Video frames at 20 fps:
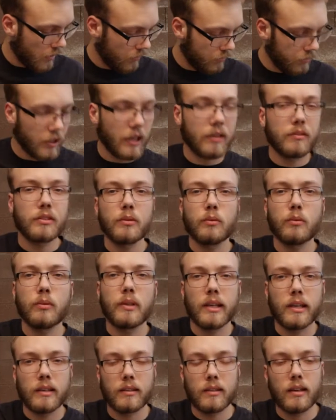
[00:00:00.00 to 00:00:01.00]
for every
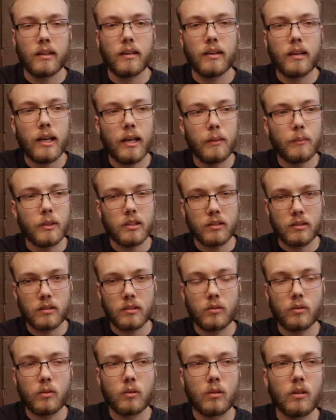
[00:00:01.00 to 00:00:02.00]
week that I'm in
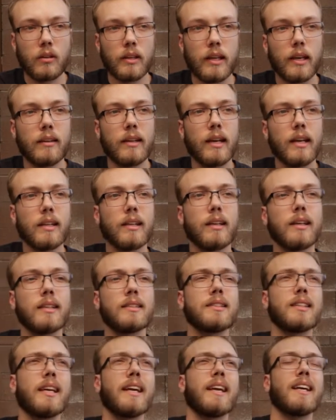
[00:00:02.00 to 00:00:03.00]
school. Now
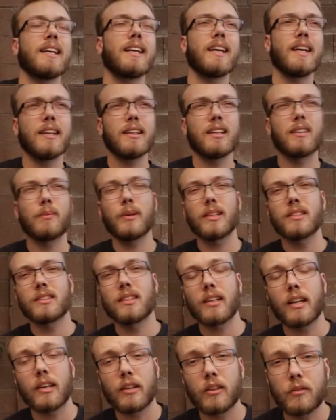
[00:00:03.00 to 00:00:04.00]
that's like, it kind of depends
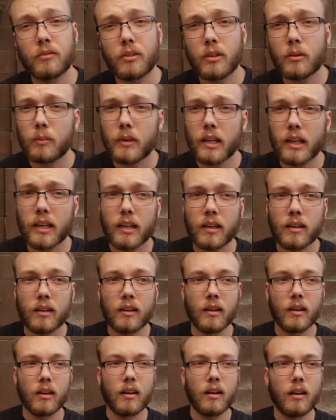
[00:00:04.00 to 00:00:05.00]
on how you view money.
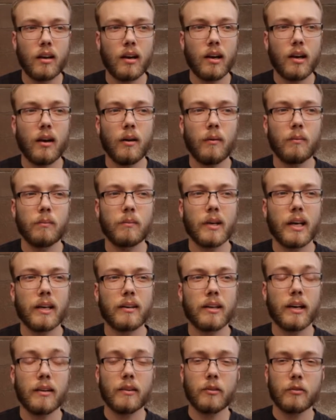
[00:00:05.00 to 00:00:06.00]

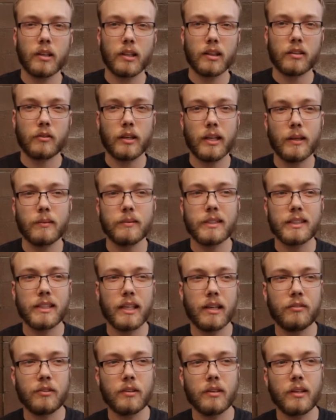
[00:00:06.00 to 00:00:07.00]
I'm kind of with Graham
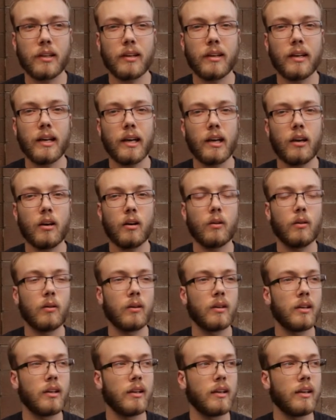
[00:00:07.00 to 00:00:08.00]
Stephan in how
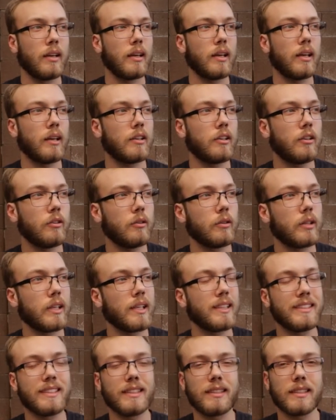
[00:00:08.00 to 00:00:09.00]
you
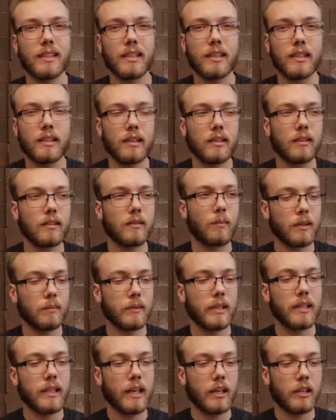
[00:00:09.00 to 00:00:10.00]
can see
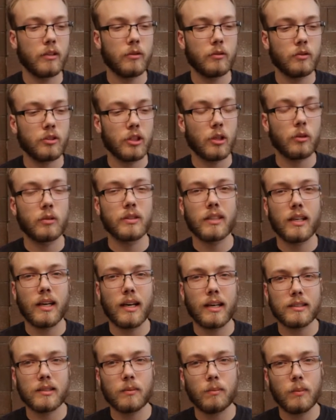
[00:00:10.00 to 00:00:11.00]
something that you chose
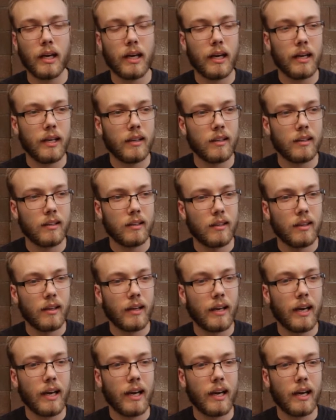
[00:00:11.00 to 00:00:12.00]
not to buy
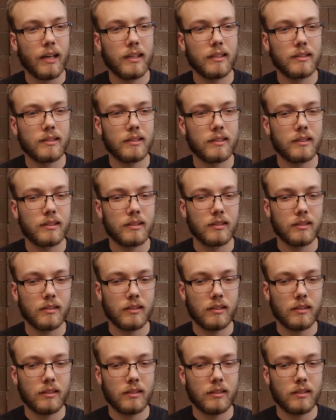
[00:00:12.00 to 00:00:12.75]
as